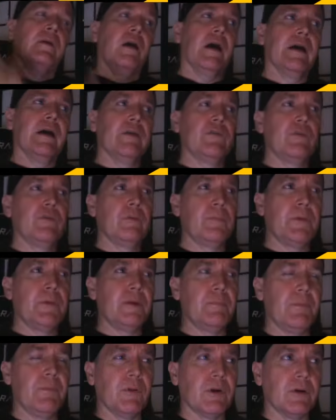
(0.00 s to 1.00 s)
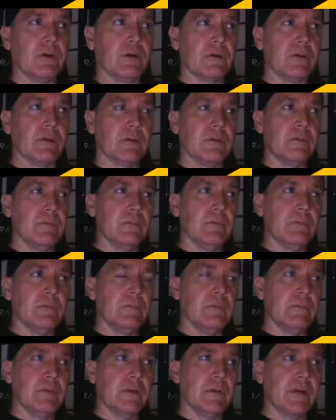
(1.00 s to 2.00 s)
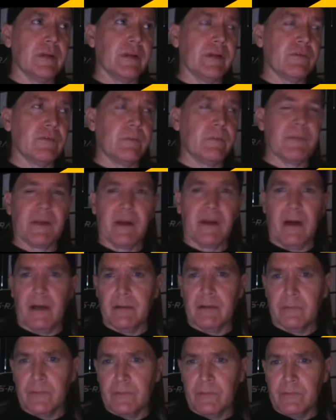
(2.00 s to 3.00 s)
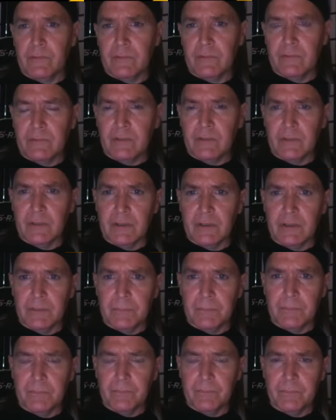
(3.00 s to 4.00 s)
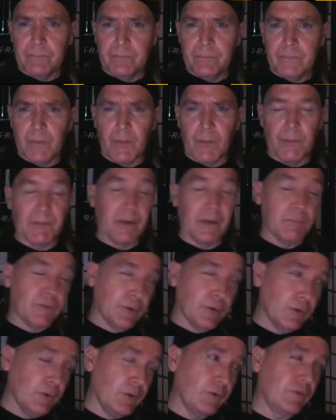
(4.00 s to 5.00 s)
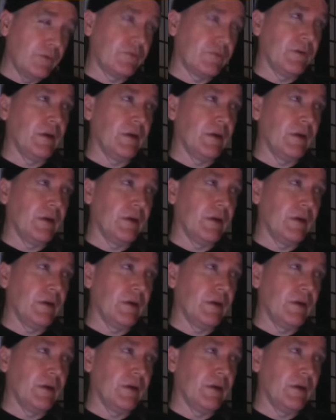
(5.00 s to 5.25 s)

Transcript: I assume people are getting something out of this. Um, I'm not being obtuse.